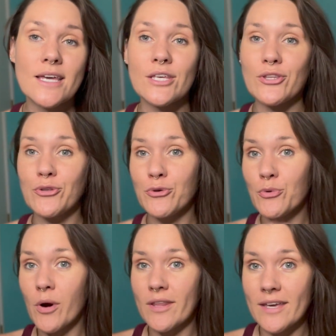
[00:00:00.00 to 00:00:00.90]

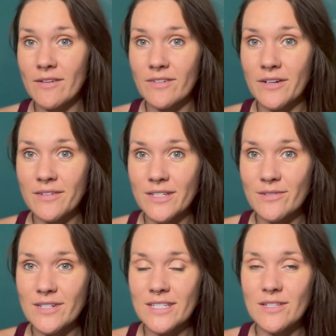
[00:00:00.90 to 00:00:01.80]
You are the infinite
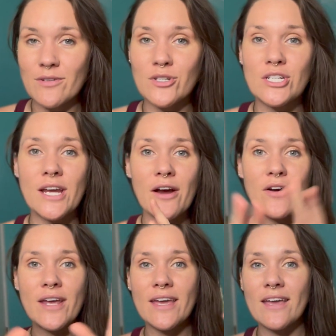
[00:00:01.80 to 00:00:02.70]
resource. So
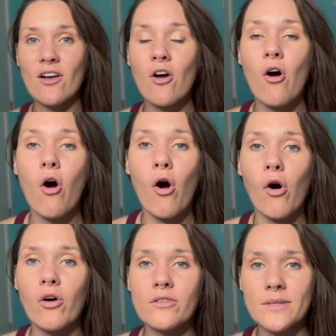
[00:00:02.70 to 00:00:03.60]
sharing
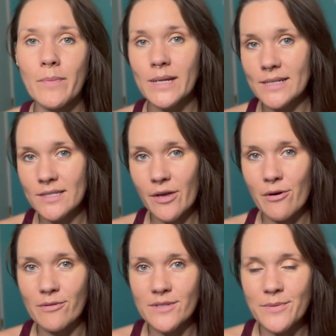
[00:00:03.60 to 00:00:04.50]
all those abundance
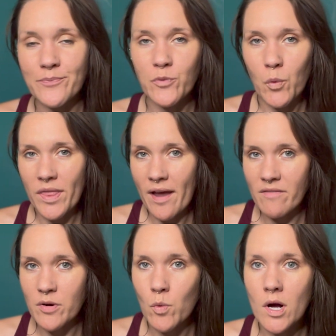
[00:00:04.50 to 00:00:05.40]
codes with
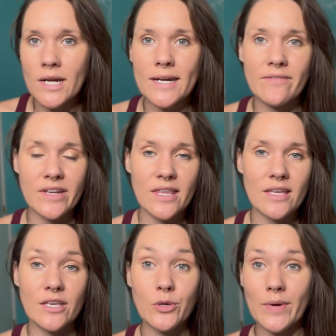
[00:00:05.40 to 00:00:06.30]
everyone and everything
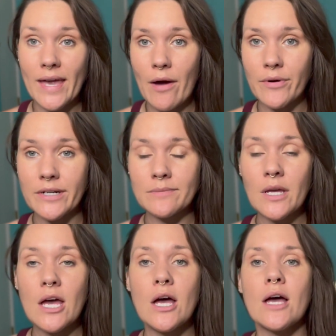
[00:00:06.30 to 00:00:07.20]
that you encounter.
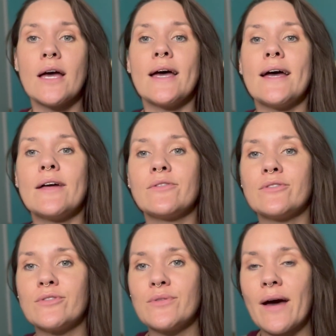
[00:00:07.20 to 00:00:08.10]
And you
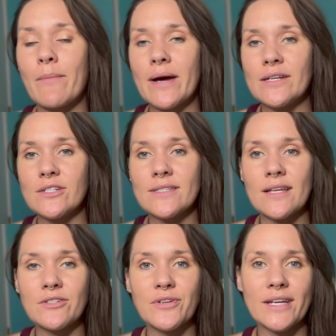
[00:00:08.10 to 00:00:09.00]
do that by just
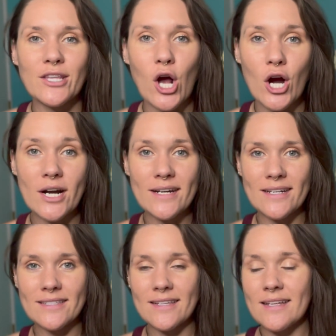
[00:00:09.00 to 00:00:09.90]
centering in the heart
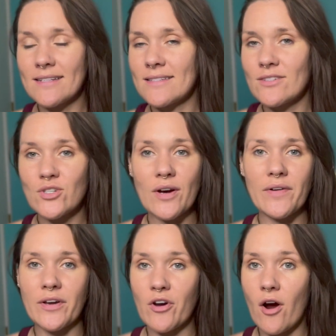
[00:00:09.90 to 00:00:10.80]
and
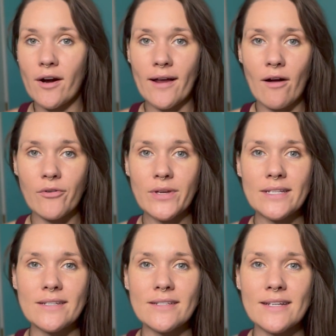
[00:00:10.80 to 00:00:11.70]
sharing your heart out.
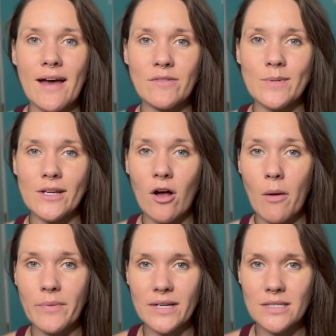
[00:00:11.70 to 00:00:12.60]
It doesn't have to be a
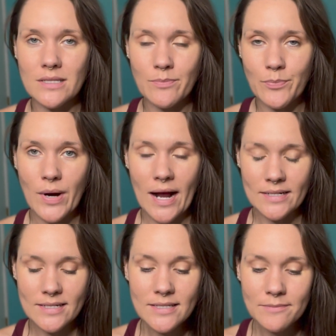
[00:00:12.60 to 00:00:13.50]
complex
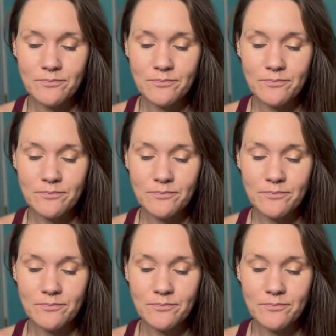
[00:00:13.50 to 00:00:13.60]
practice.